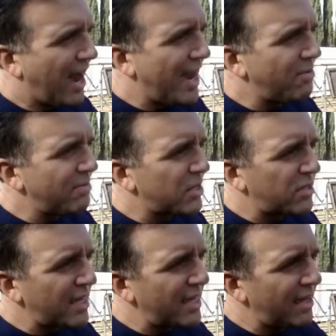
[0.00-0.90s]
I don't
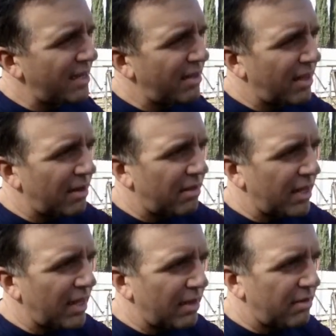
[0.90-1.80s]
see the,
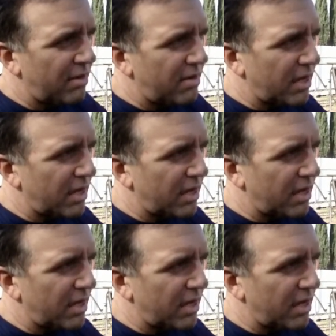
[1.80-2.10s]
the,